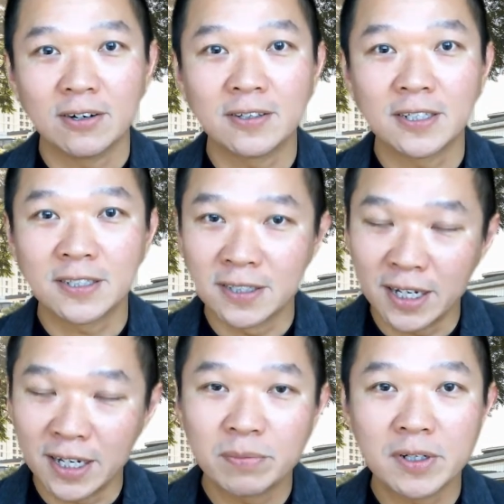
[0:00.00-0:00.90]
on the
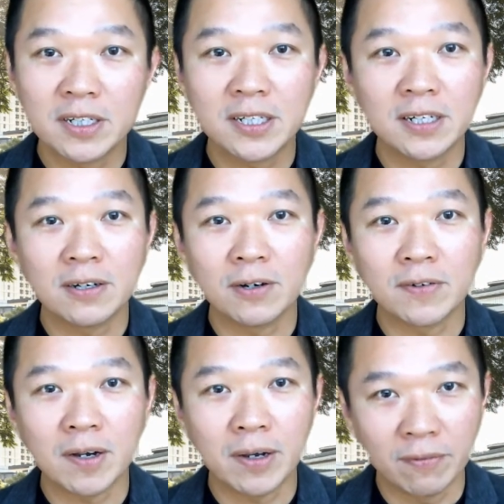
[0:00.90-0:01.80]
sustainability of
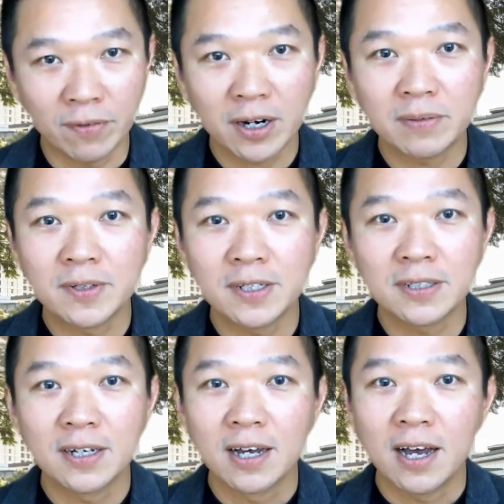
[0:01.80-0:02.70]
our
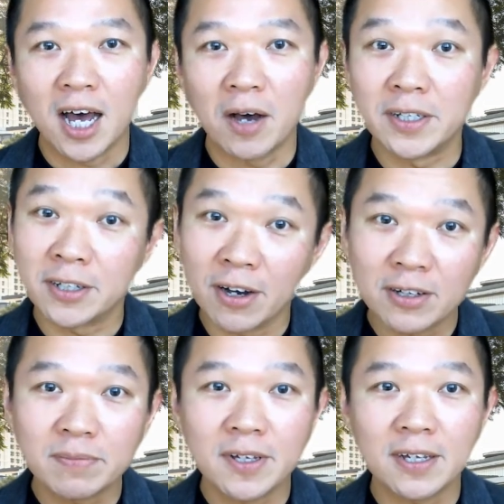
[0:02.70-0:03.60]
environment, our
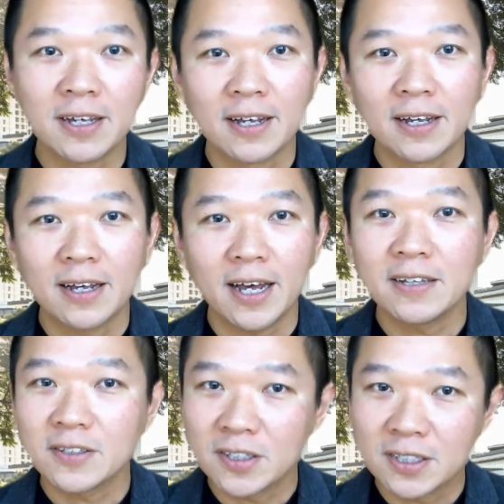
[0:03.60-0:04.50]
economy,
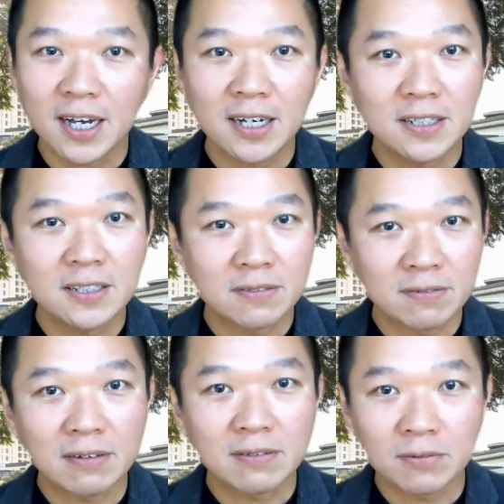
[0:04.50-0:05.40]
and the societies
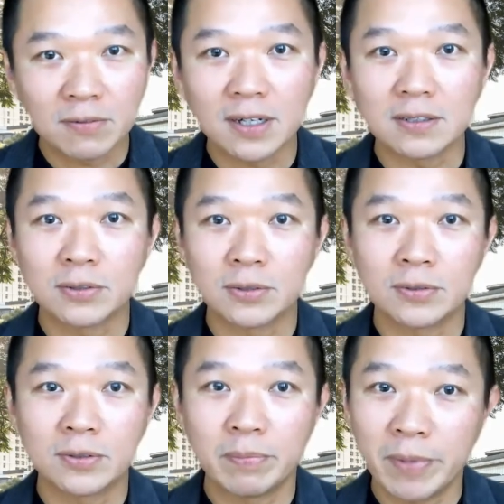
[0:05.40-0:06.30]
around the world
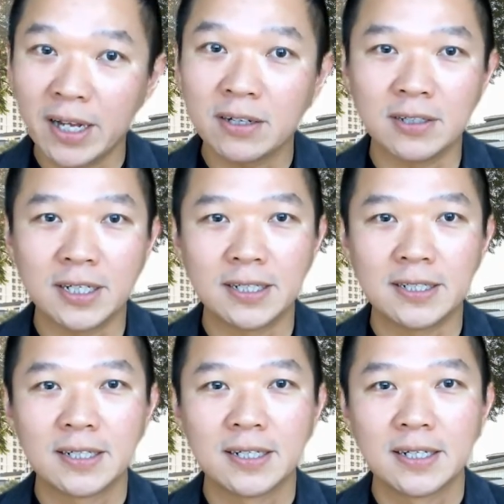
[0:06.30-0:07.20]
who depend on it.
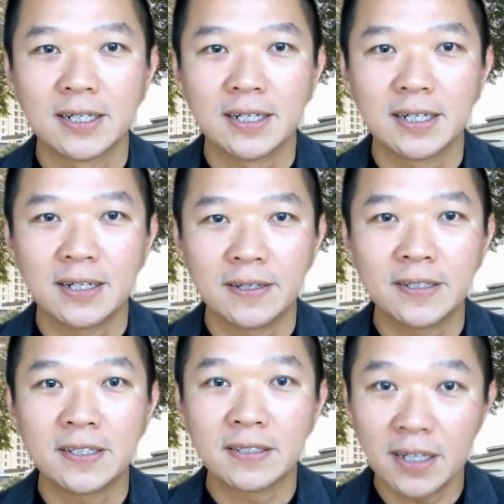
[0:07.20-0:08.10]

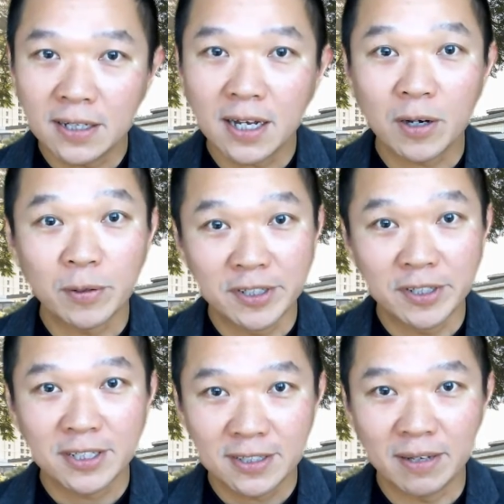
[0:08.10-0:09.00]
This is in our
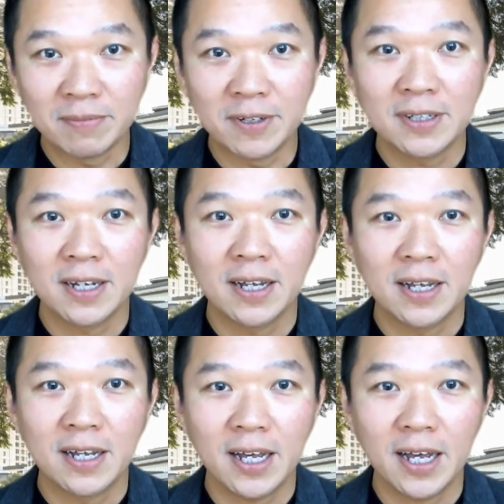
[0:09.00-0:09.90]
mission statement
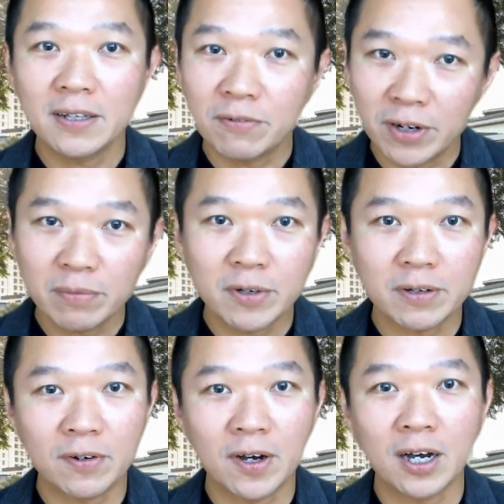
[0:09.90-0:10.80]
and the
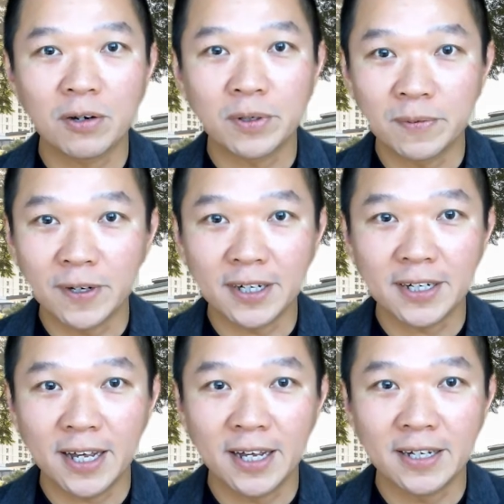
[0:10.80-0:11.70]
framework for how we
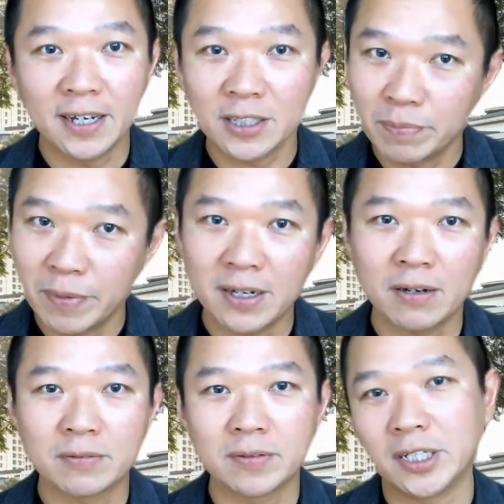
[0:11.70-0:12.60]
work and expand
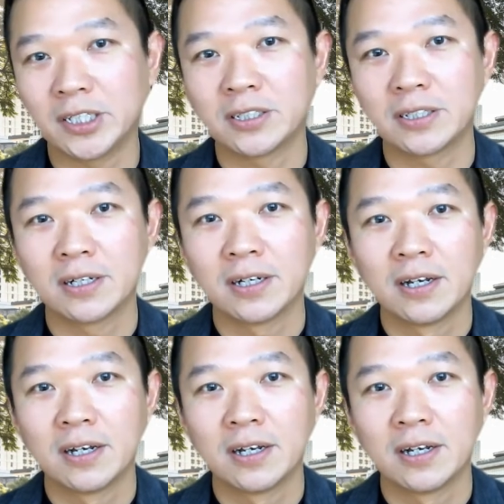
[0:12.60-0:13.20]
our reach.